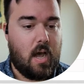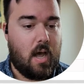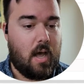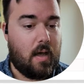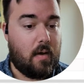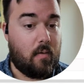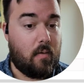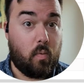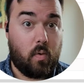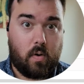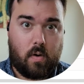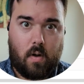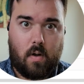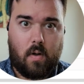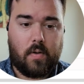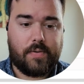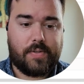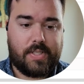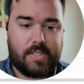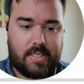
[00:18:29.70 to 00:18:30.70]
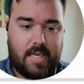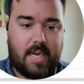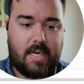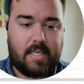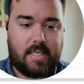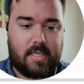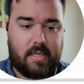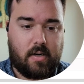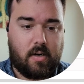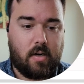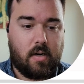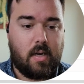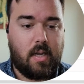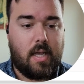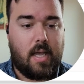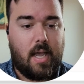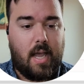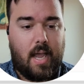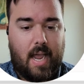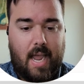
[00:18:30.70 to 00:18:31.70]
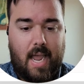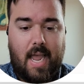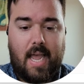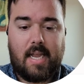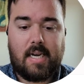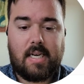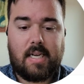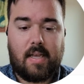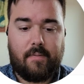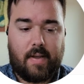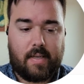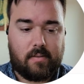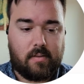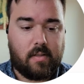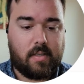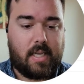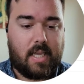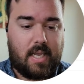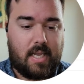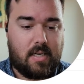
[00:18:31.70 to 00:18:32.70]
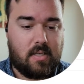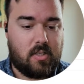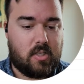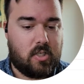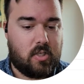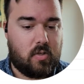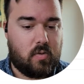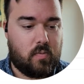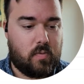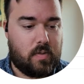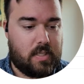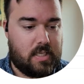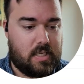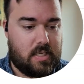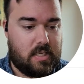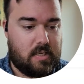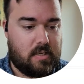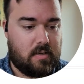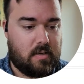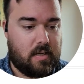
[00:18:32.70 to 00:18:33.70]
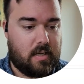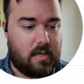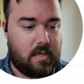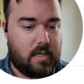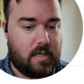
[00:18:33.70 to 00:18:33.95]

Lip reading: We're all set here. And if I look into the